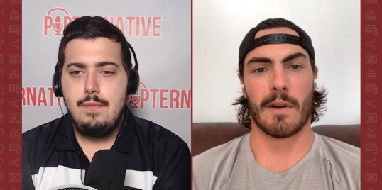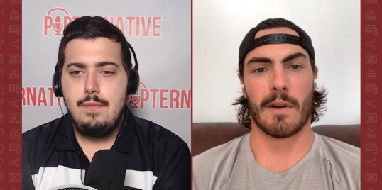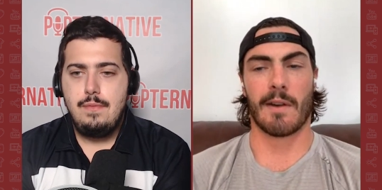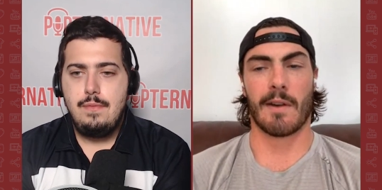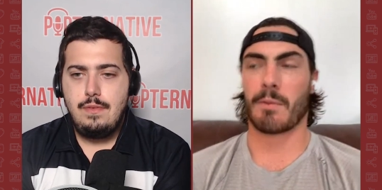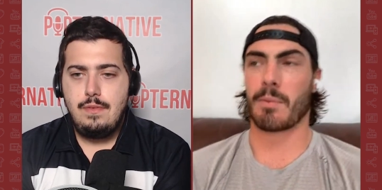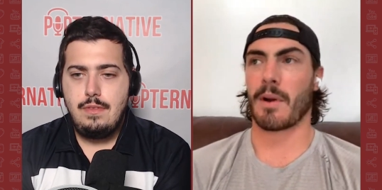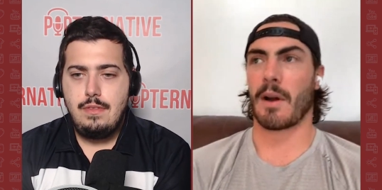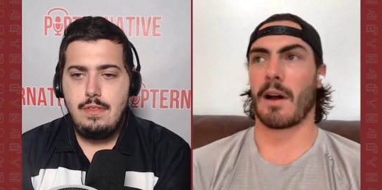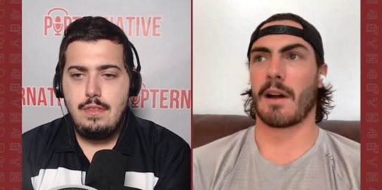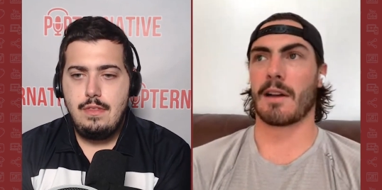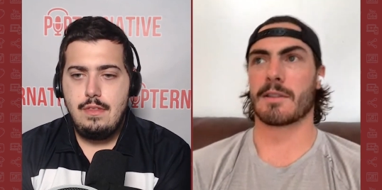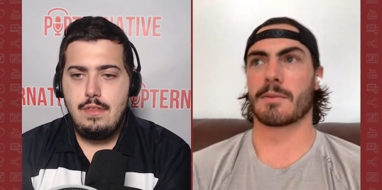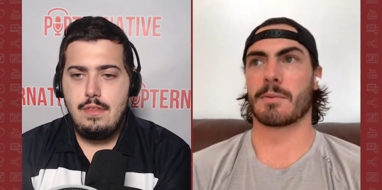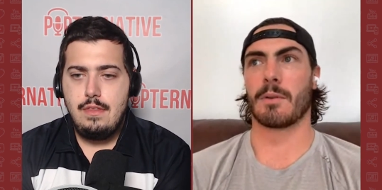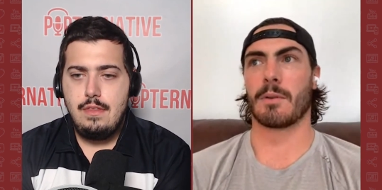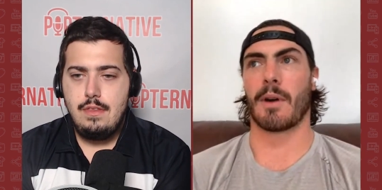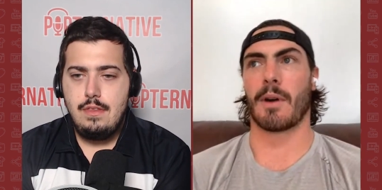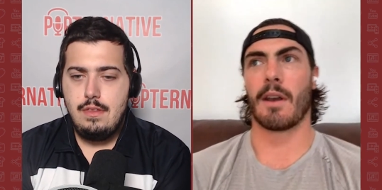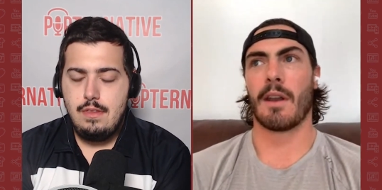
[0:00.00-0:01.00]
Speaker 1: whenever
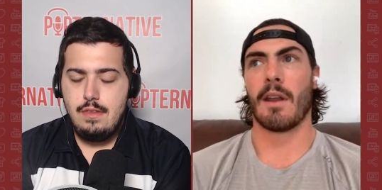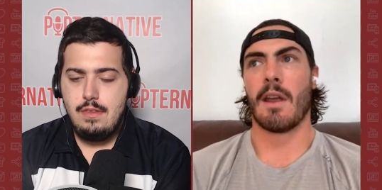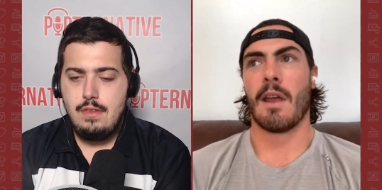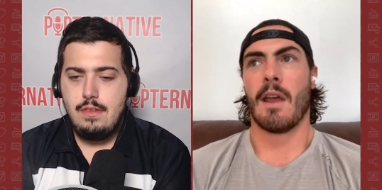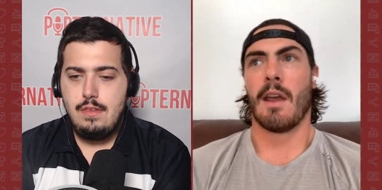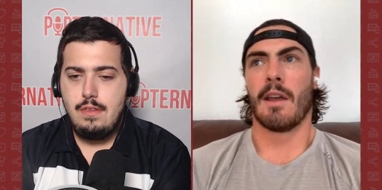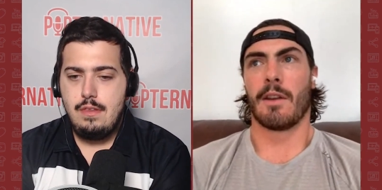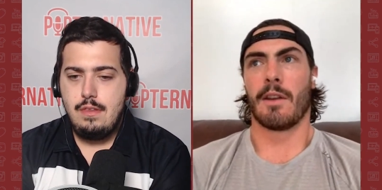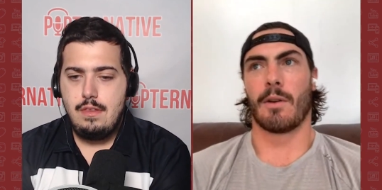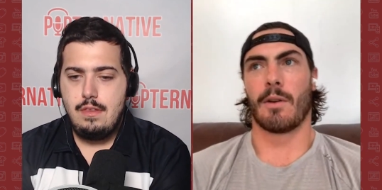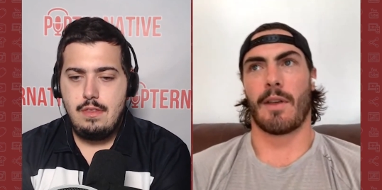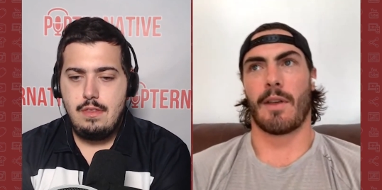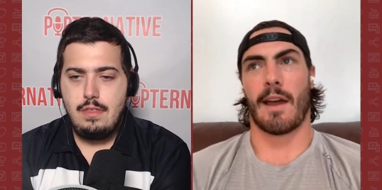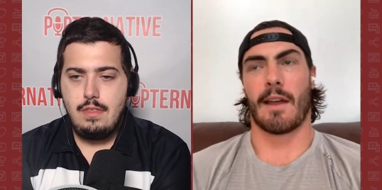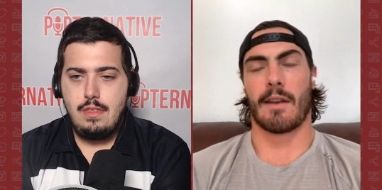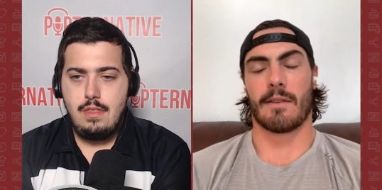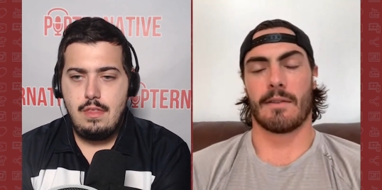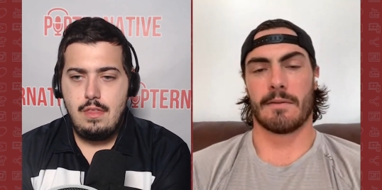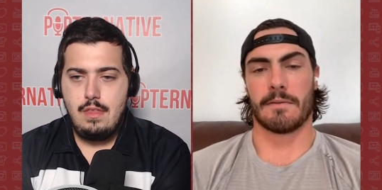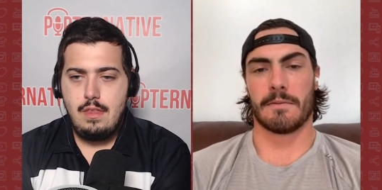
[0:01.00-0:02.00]
possible. But, you know,
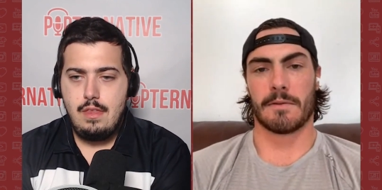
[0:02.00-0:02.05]
that,